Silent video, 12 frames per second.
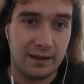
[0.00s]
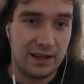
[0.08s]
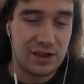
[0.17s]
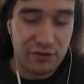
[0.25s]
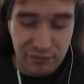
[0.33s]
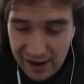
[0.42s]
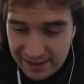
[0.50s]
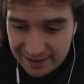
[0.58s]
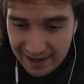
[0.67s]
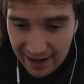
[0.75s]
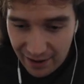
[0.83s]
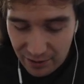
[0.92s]
It threatens
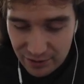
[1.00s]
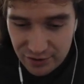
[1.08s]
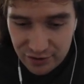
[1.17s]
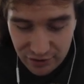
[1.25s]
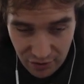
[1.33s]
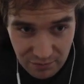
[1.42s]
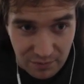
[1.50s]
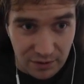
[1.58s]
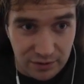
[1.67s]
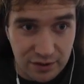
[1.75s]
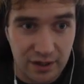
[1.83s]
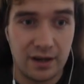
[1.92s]
Kyogre so
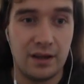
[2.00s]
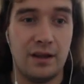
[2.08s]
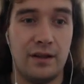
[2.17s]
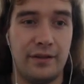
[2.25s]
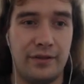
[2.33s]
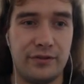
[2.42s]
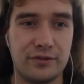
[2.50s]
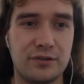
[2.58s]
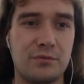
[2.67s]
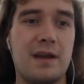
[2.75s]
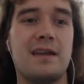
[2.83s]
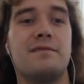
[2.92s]
much. Thunder
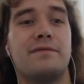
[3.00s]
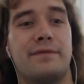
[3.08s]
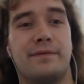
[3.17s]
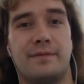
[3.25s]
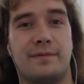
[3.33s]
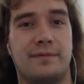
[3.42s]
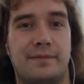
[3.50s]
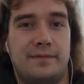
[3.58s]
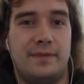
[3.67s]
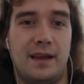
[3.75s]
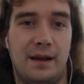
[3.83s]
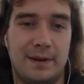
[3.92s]
Wave,
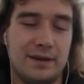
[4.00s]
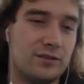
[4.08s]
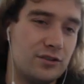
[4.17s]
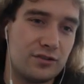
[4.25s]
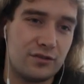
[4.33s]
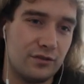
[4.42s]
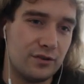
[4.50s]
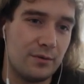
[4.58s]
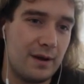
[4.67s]
I mean, just Thunder